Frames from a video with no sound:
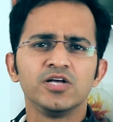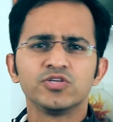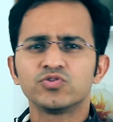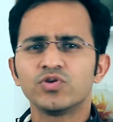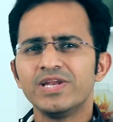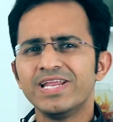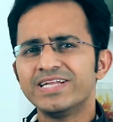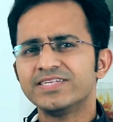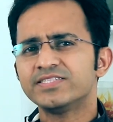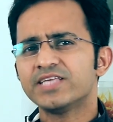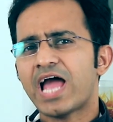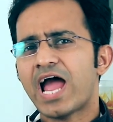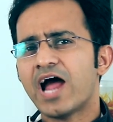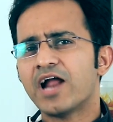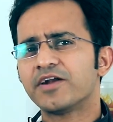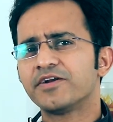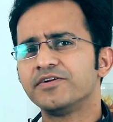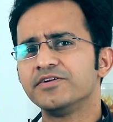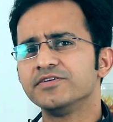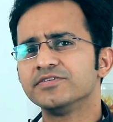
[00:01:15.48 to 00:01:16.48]
So let's
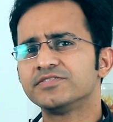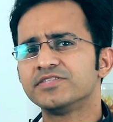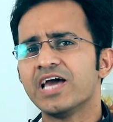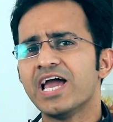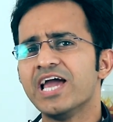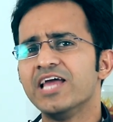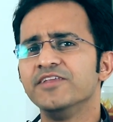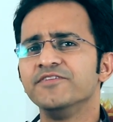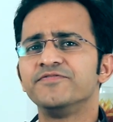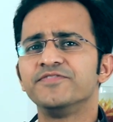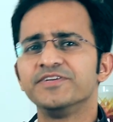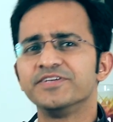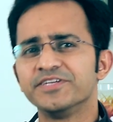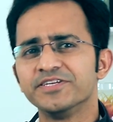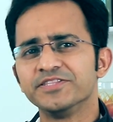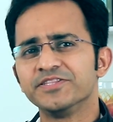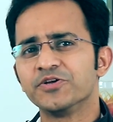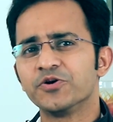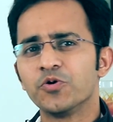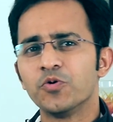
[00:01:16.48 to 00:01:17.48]
address the elephant
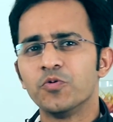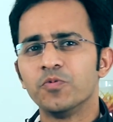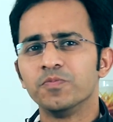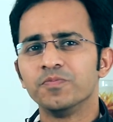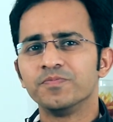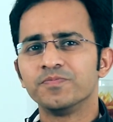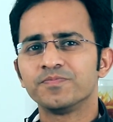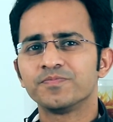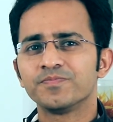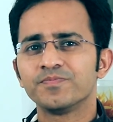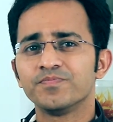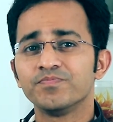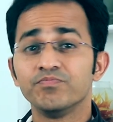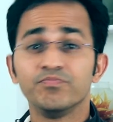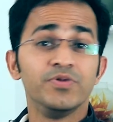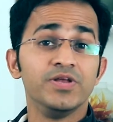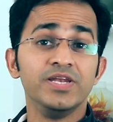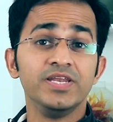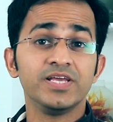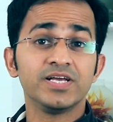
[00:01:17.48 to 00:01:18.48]
in the room.
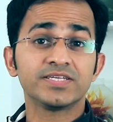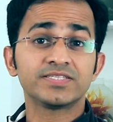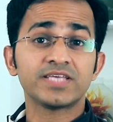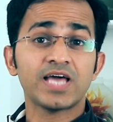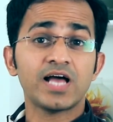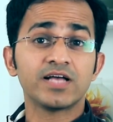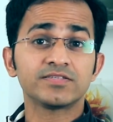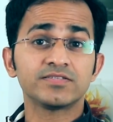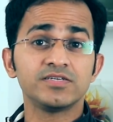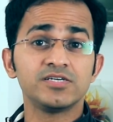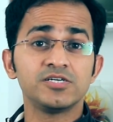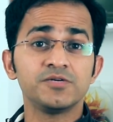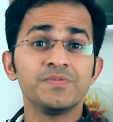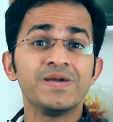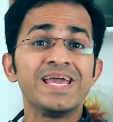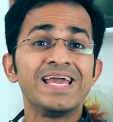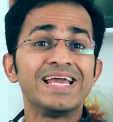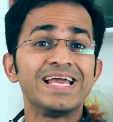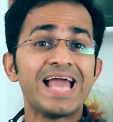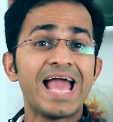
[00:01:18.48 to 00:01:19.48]
Building a SaaS app
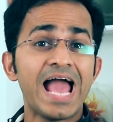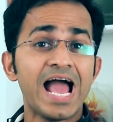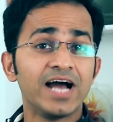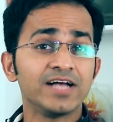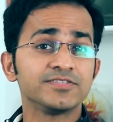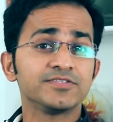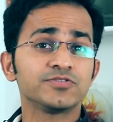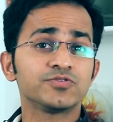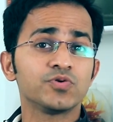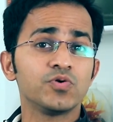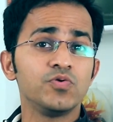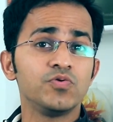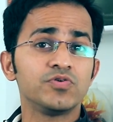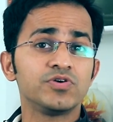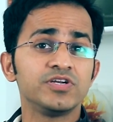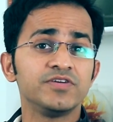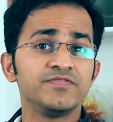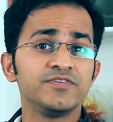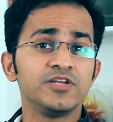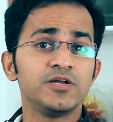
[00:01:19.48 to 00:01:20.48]
as a solo
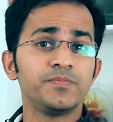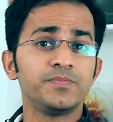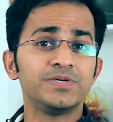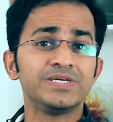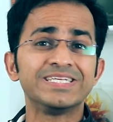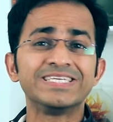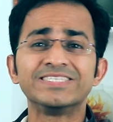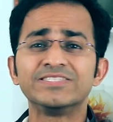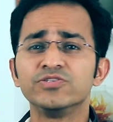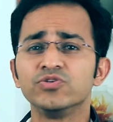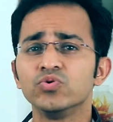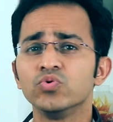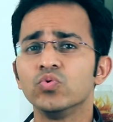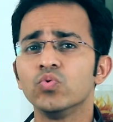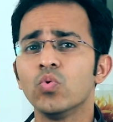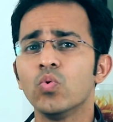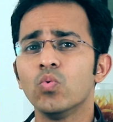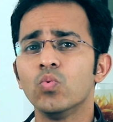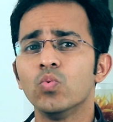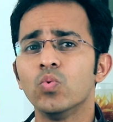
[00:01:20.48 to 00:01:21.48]
developer is
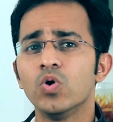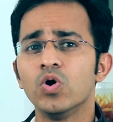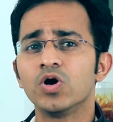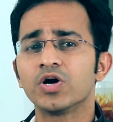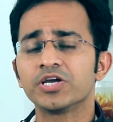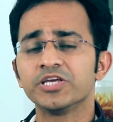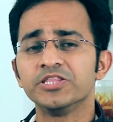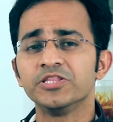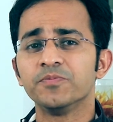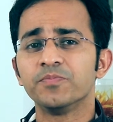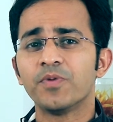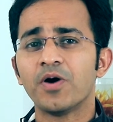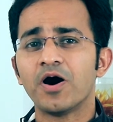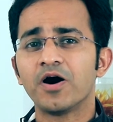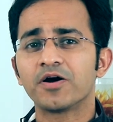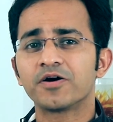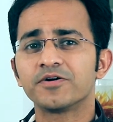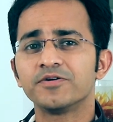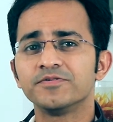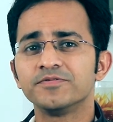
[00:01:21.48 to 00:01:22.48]
no walk in the
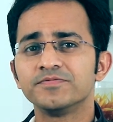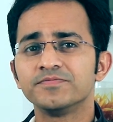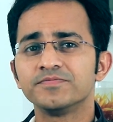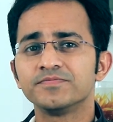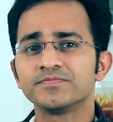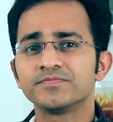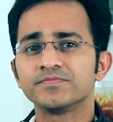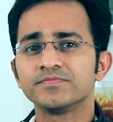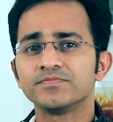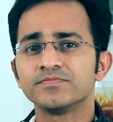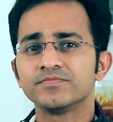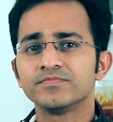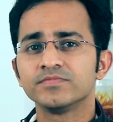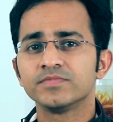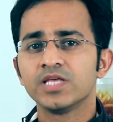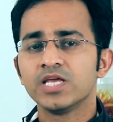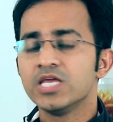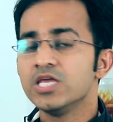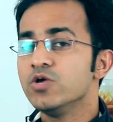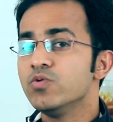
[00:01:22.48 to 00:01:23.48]
park.
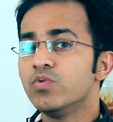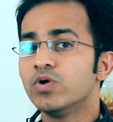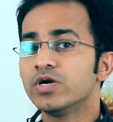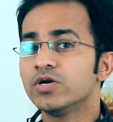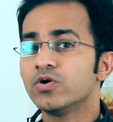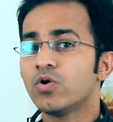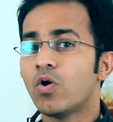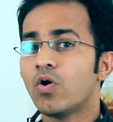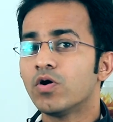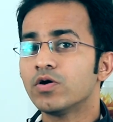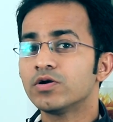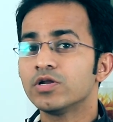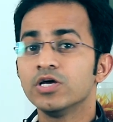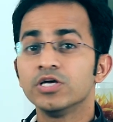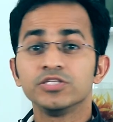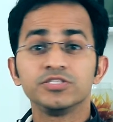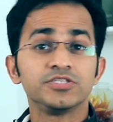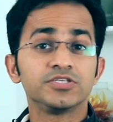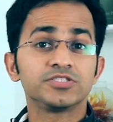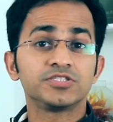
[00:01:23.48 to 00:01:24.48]
You are
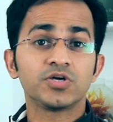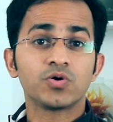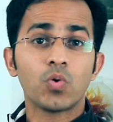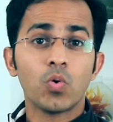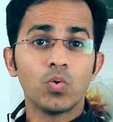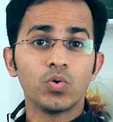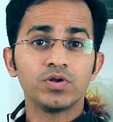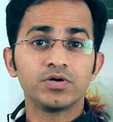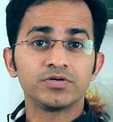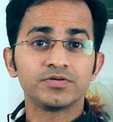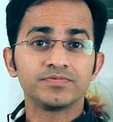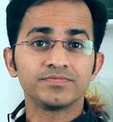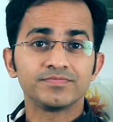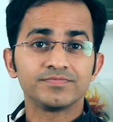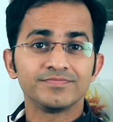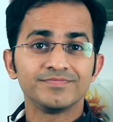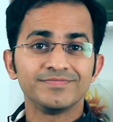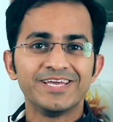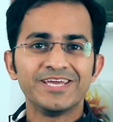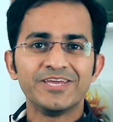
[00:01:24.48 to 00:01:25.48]
not just the coder.
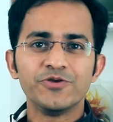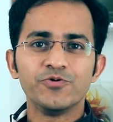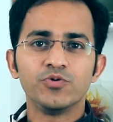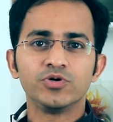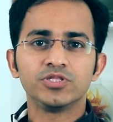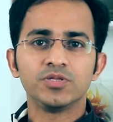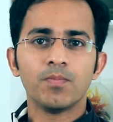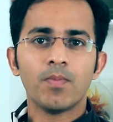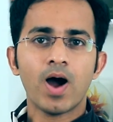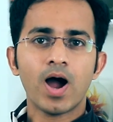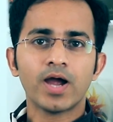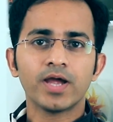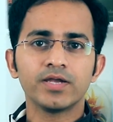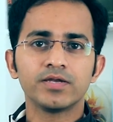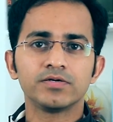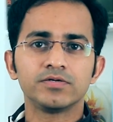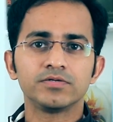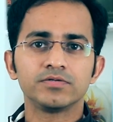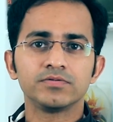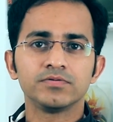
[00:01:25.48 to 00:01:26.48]
You are the
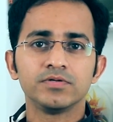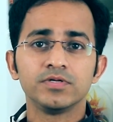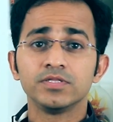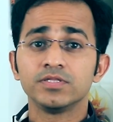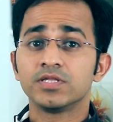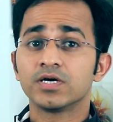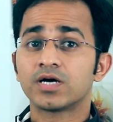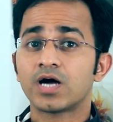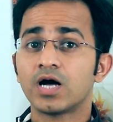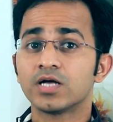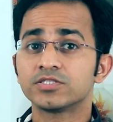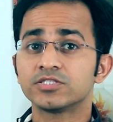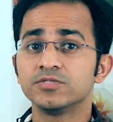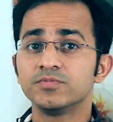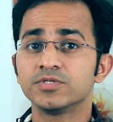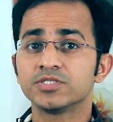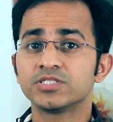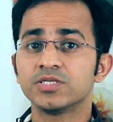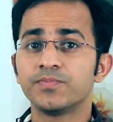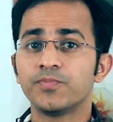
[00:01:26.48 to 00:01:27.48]
marketer, the
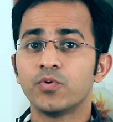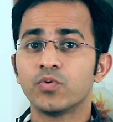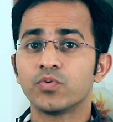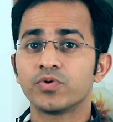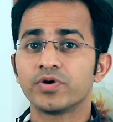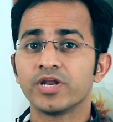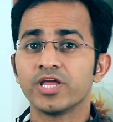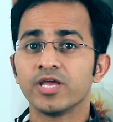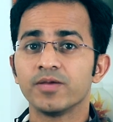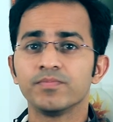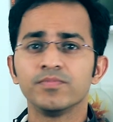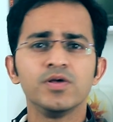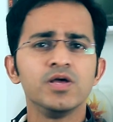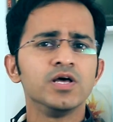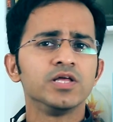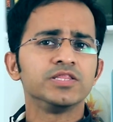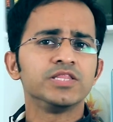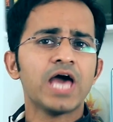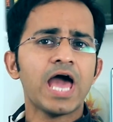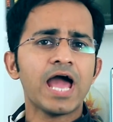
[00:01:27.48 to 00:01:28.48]
customer support rep,
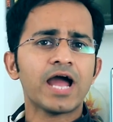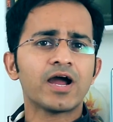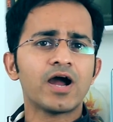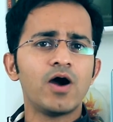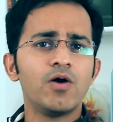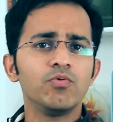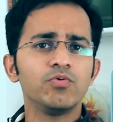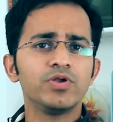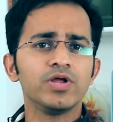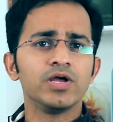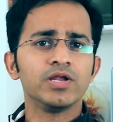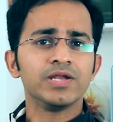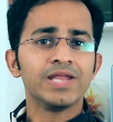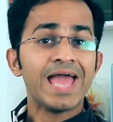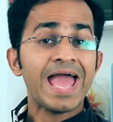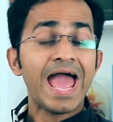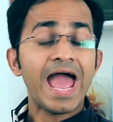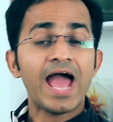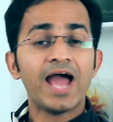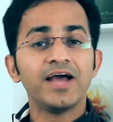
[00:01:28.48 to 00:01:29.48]
the accountant,
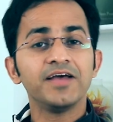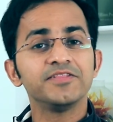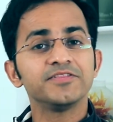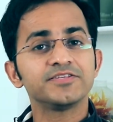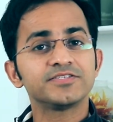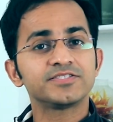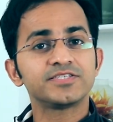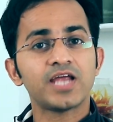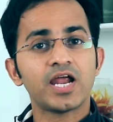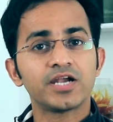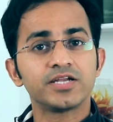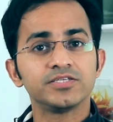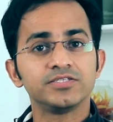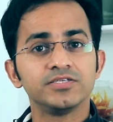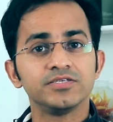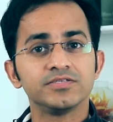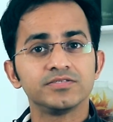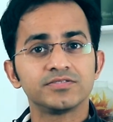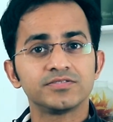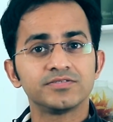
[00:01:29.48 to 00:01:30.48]
and the
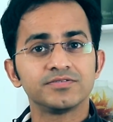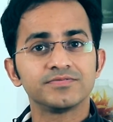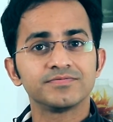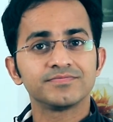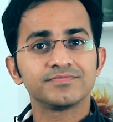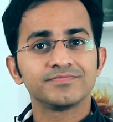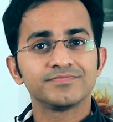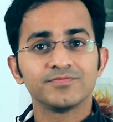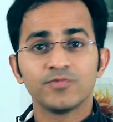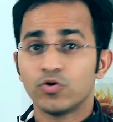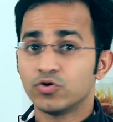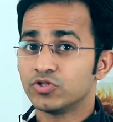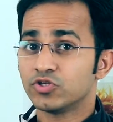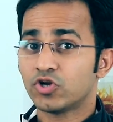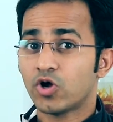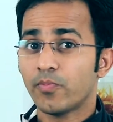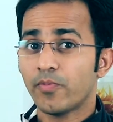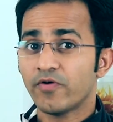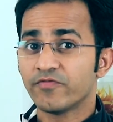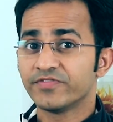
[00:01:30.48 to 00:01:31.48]
strategist. On the
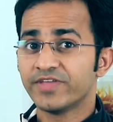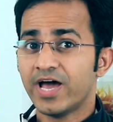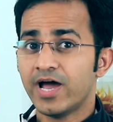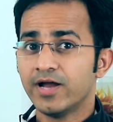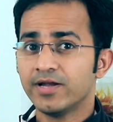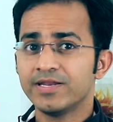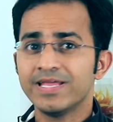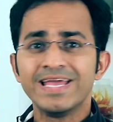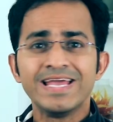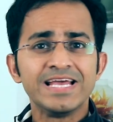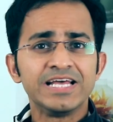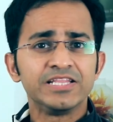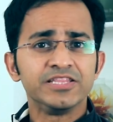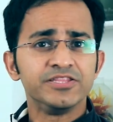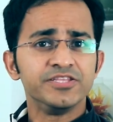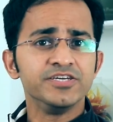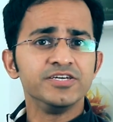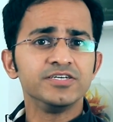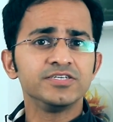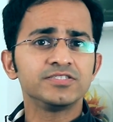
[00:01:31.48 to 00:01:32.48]
top of that,
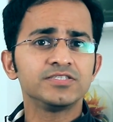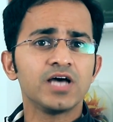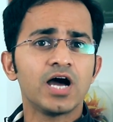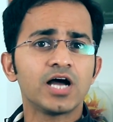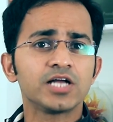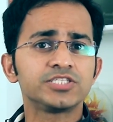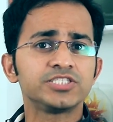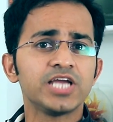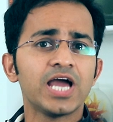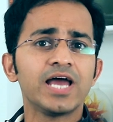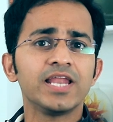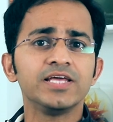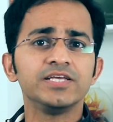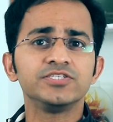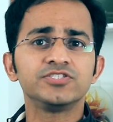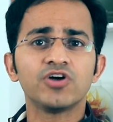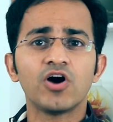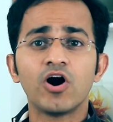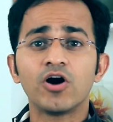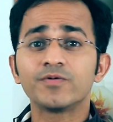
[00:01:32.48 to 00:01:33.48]
there's a
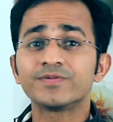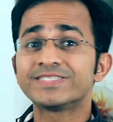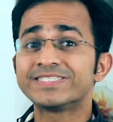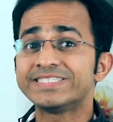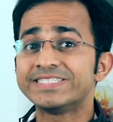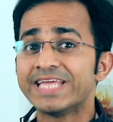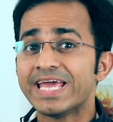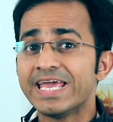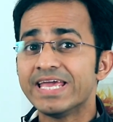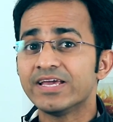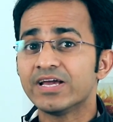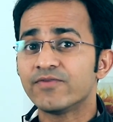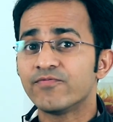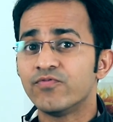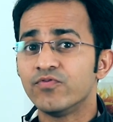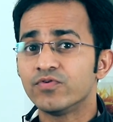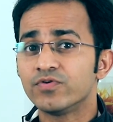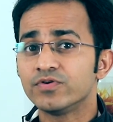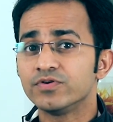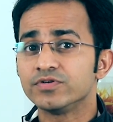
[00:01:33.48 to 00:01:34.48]
challenge of staying
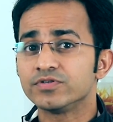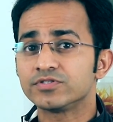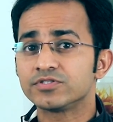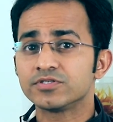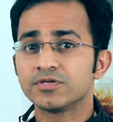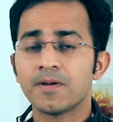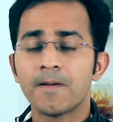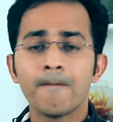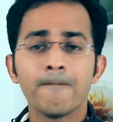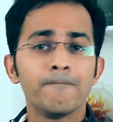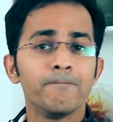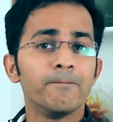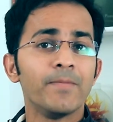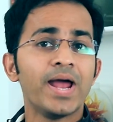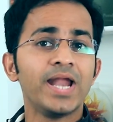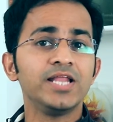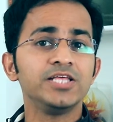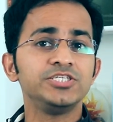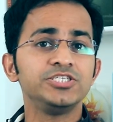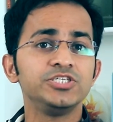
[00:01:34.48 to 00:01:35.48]
focused,
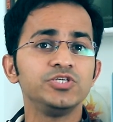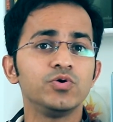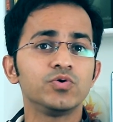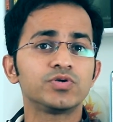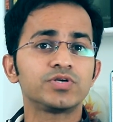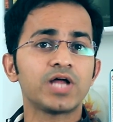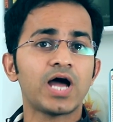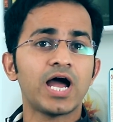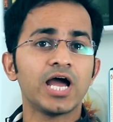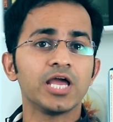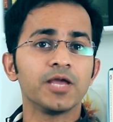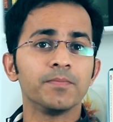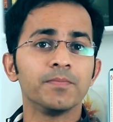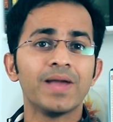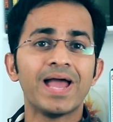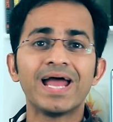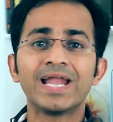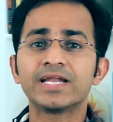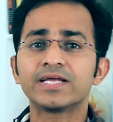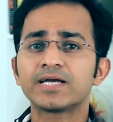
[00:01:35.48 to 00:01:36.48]
managing your time,
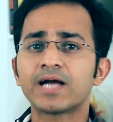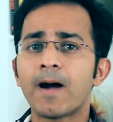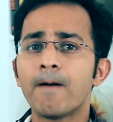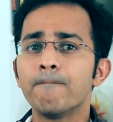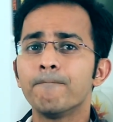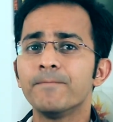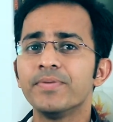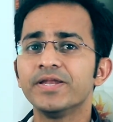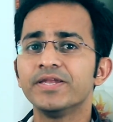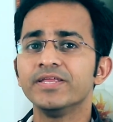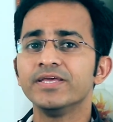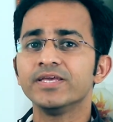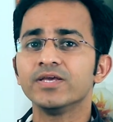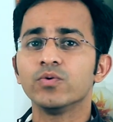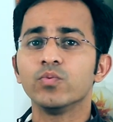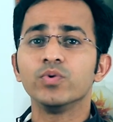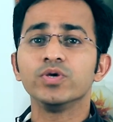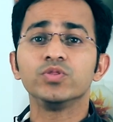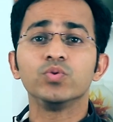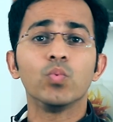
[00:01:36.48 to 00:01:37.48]
and
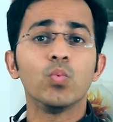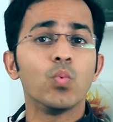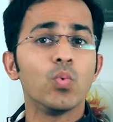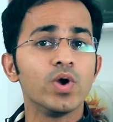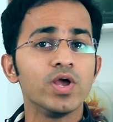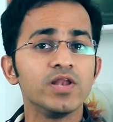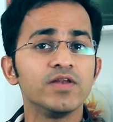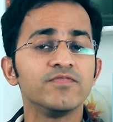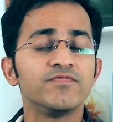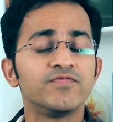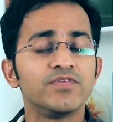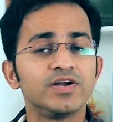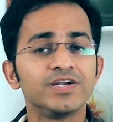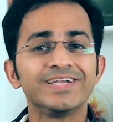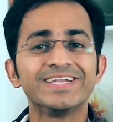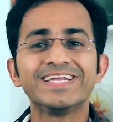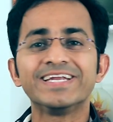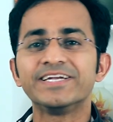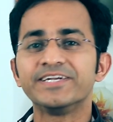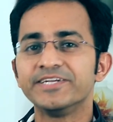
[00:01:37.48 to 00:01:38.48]
competing with
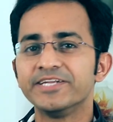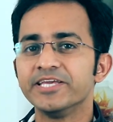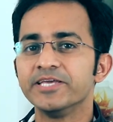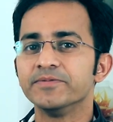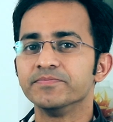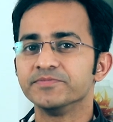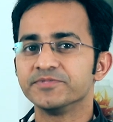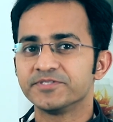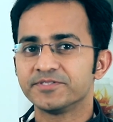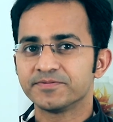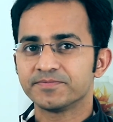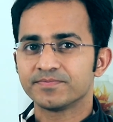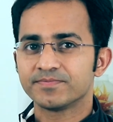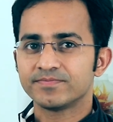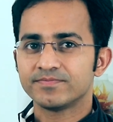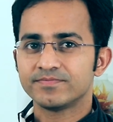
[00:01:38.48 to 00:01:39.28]
well-funded teams.